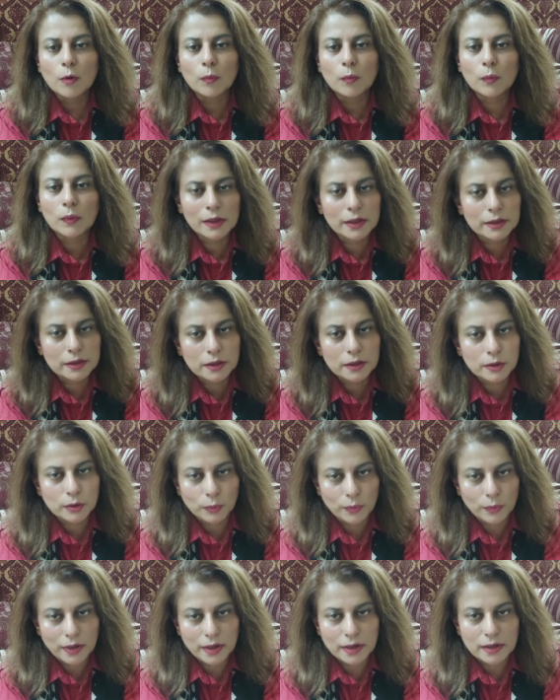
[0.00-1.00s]
related
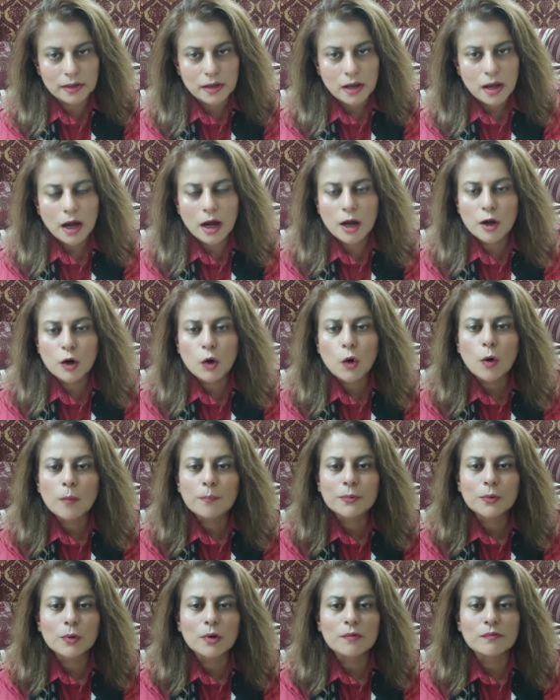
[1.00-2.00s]
to it. I
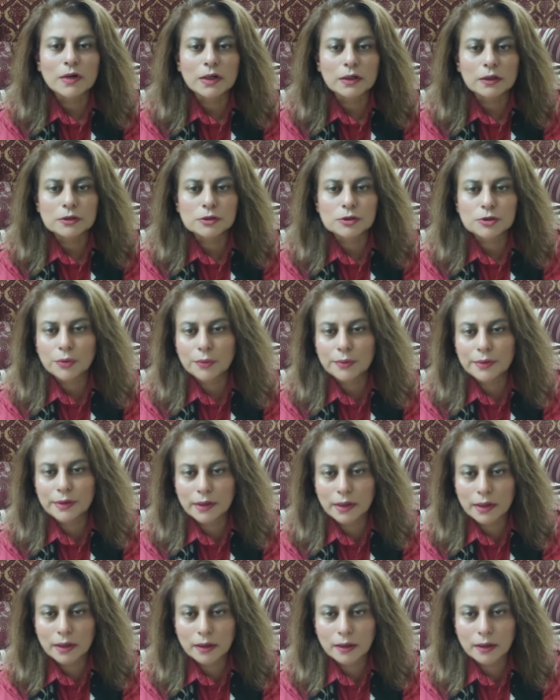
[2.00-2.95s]
hope you have understood